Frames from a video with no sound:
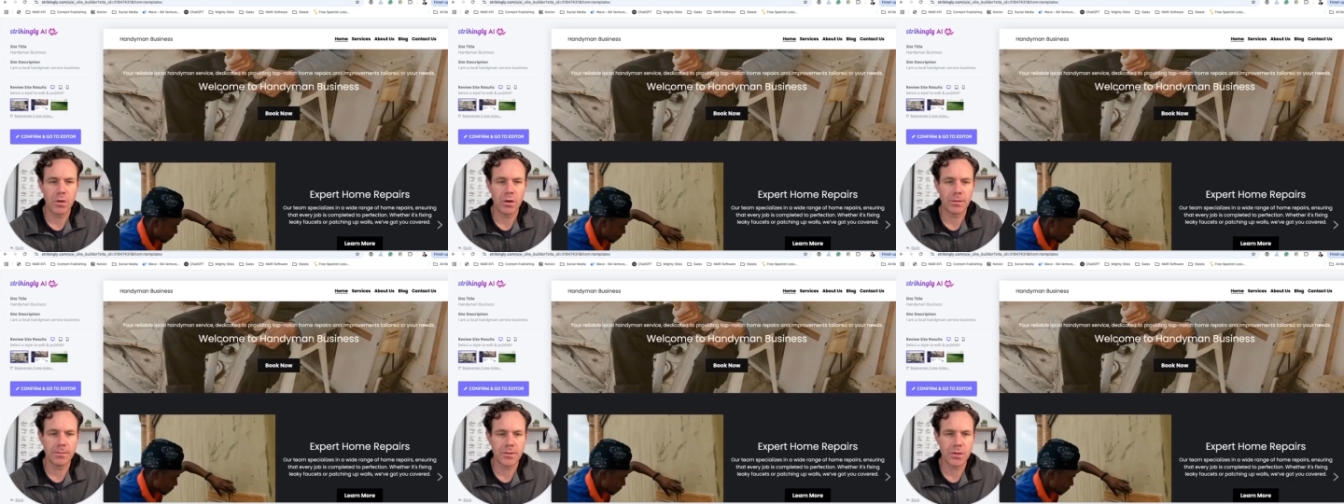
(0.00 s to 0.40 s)

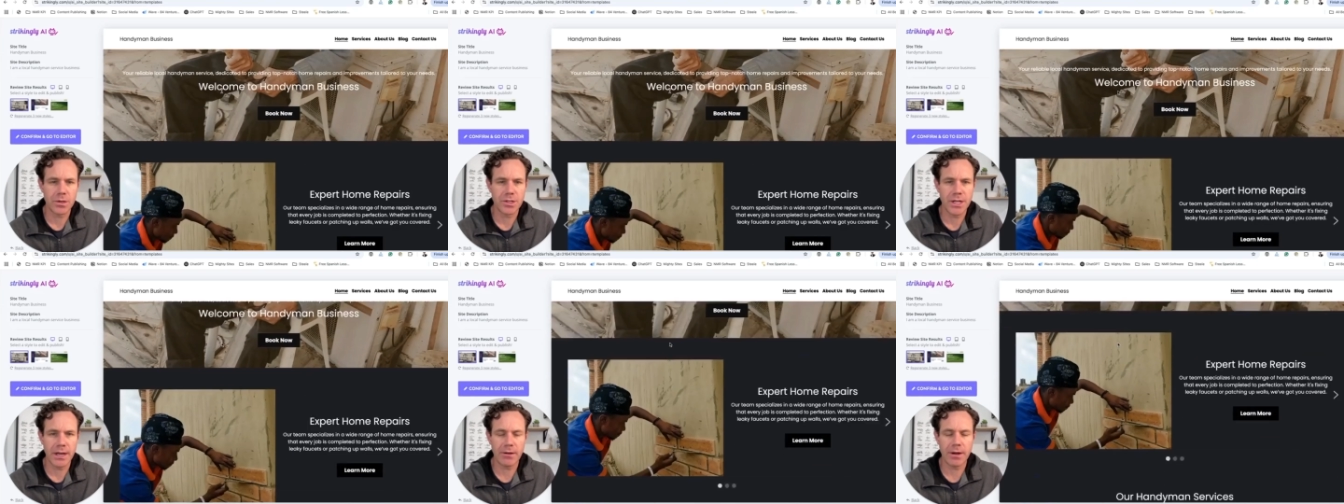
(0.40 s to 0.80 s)
So it
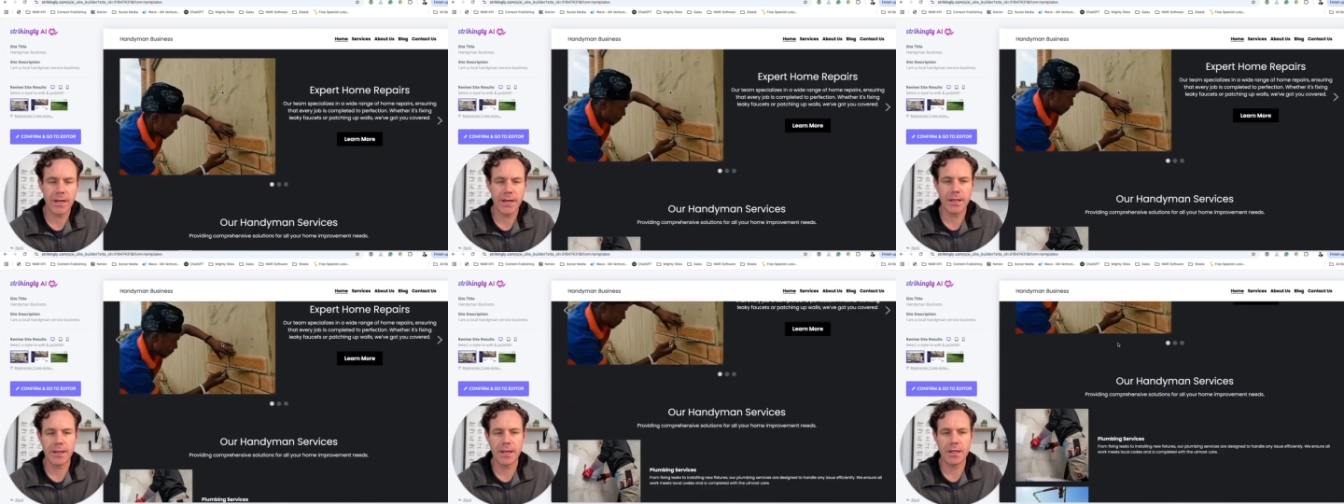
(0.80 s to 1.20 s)

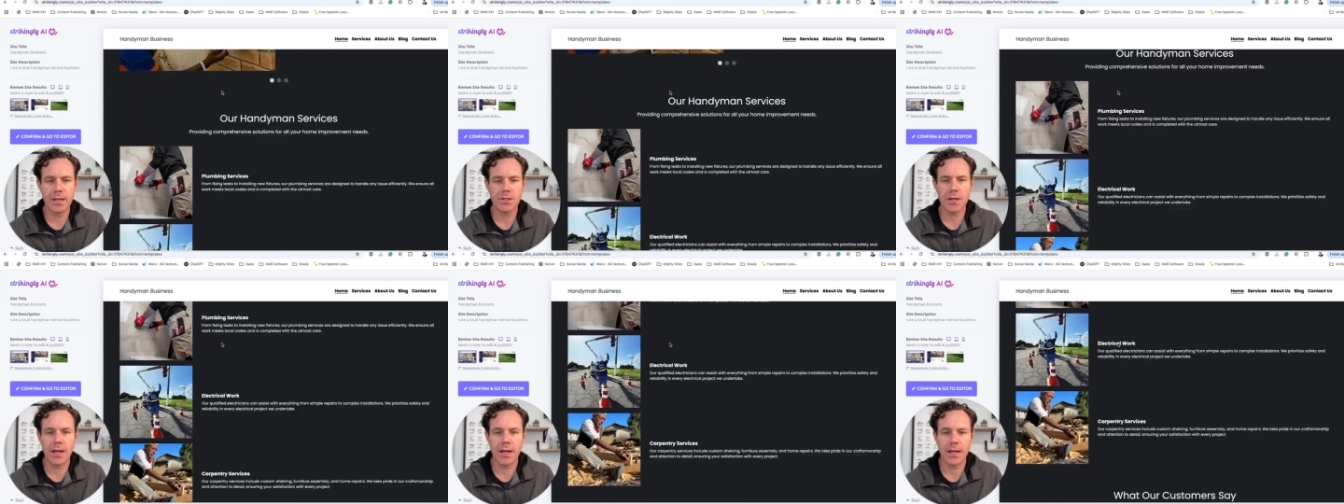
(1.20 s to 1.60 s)
generated
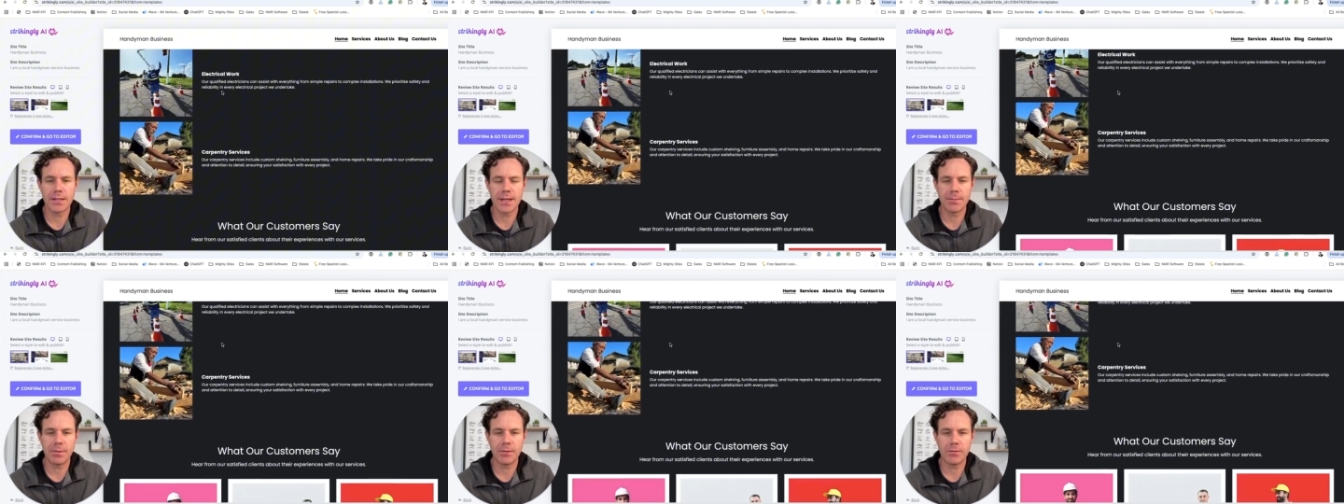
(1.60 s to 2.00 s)
this
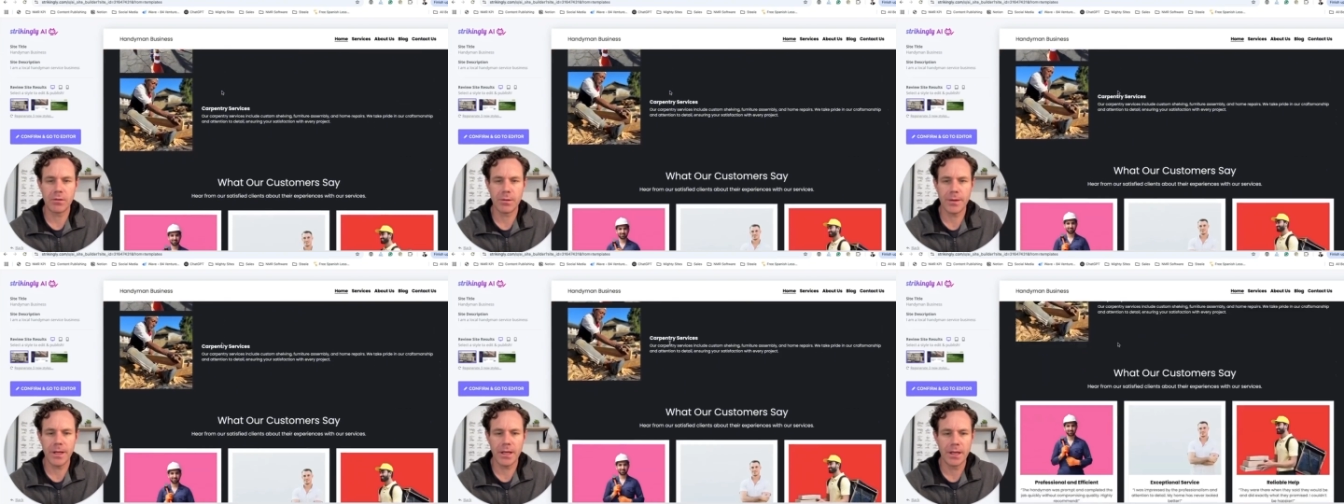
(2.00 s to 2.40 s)
template for
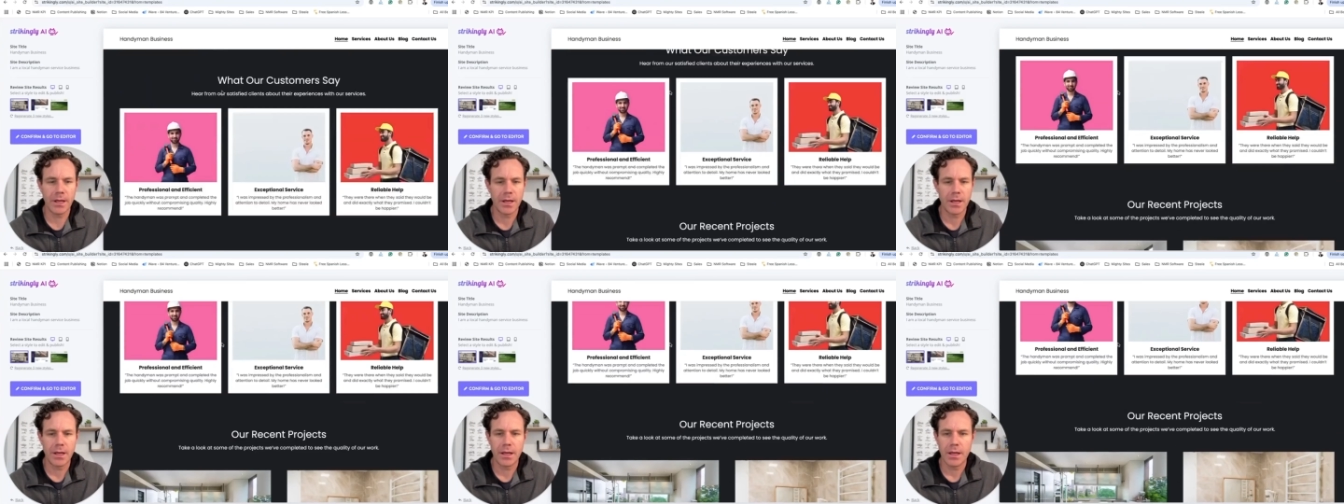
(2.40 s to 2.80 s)
me.
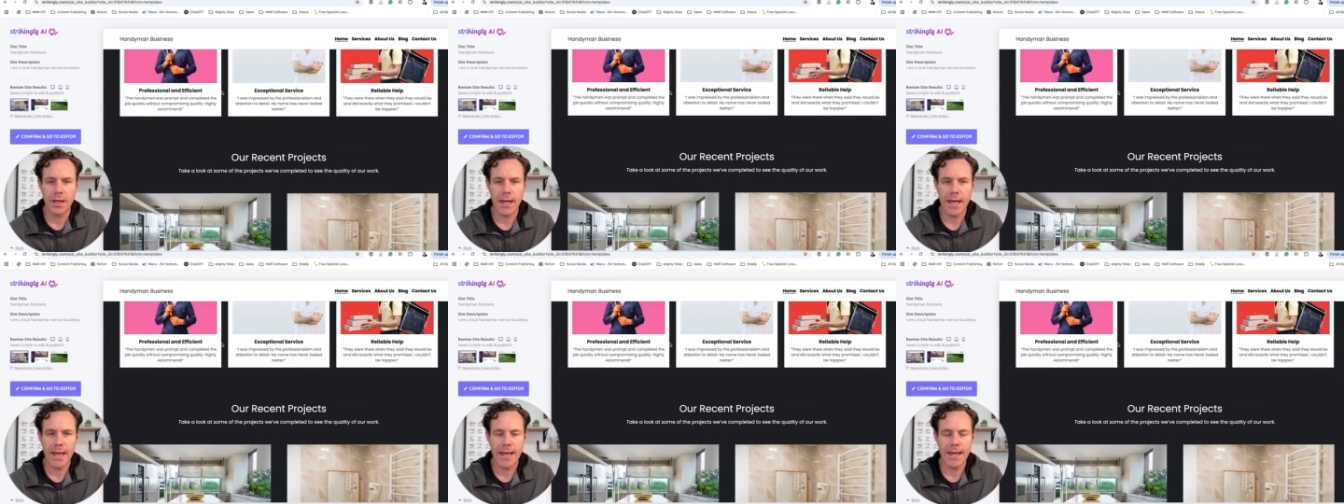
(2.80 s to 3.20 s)

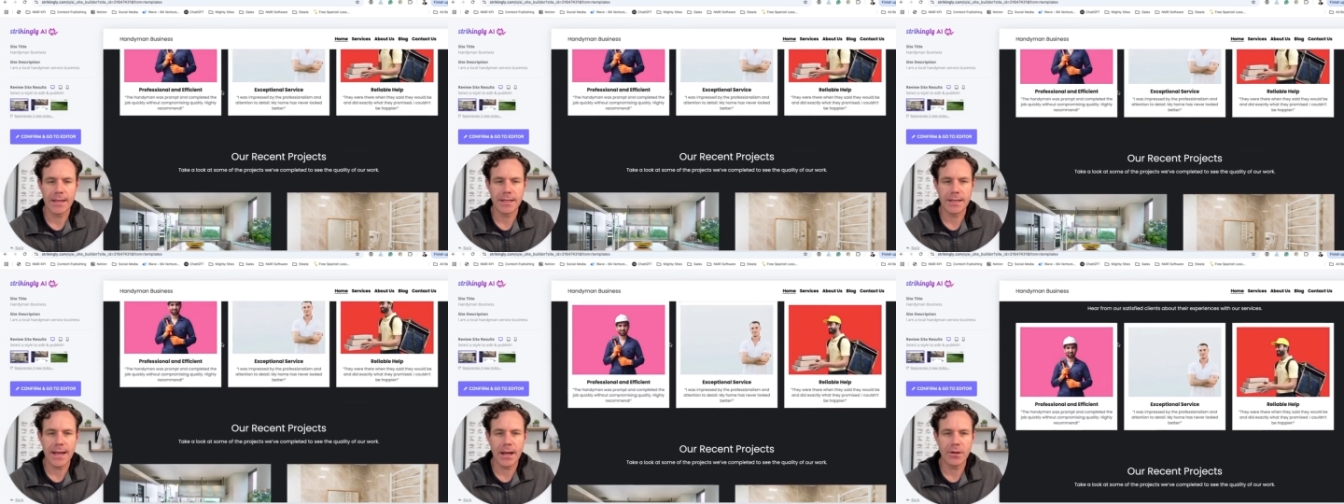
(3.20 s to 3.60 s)
And
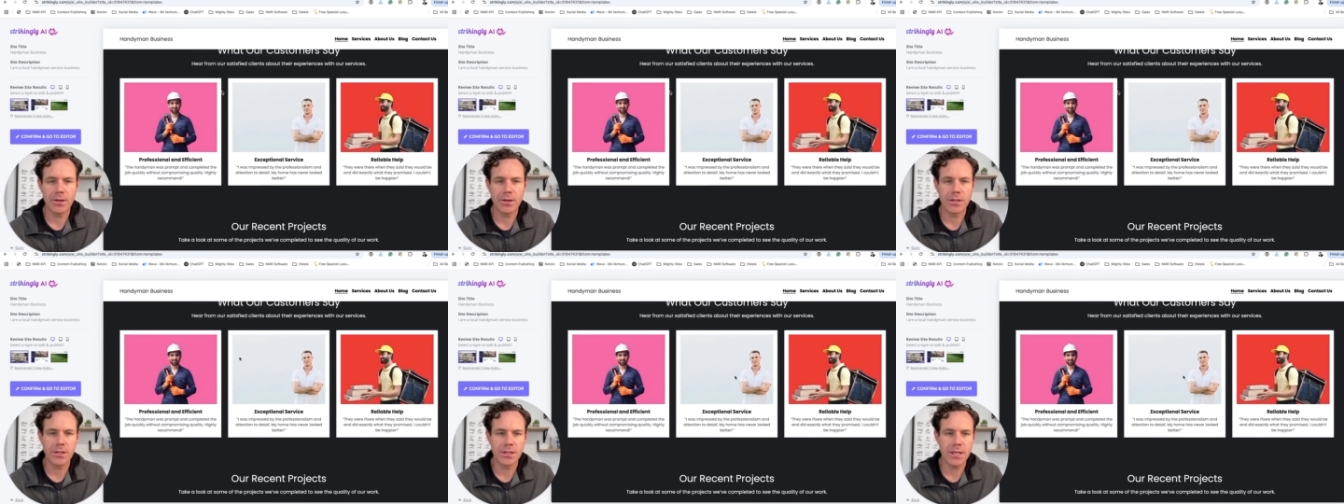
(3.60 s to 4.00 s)
now you
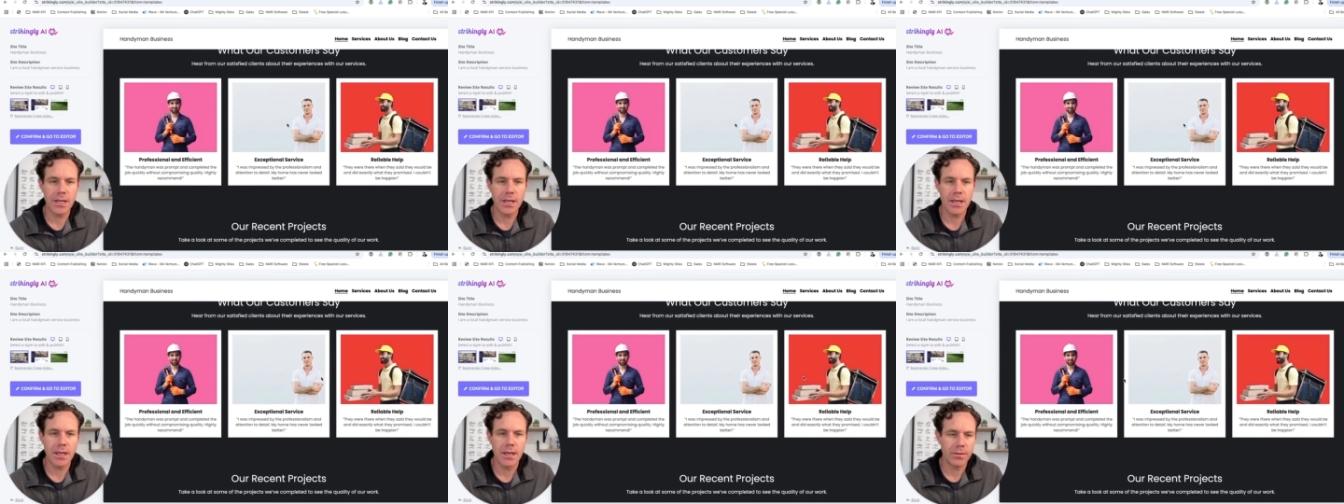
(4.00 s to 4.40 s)
can
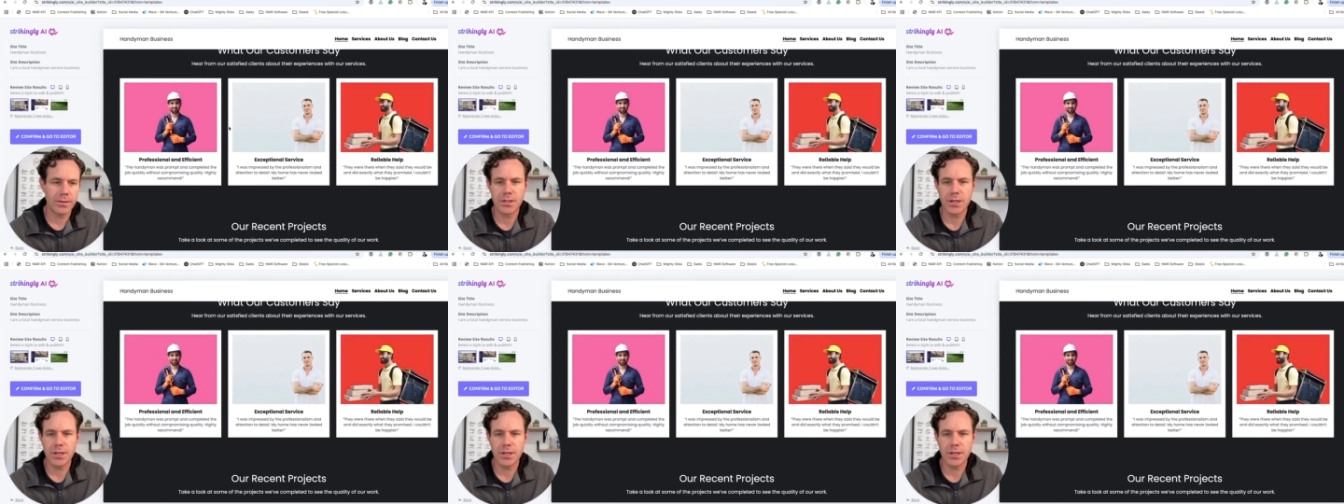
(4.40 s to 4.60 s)
see it's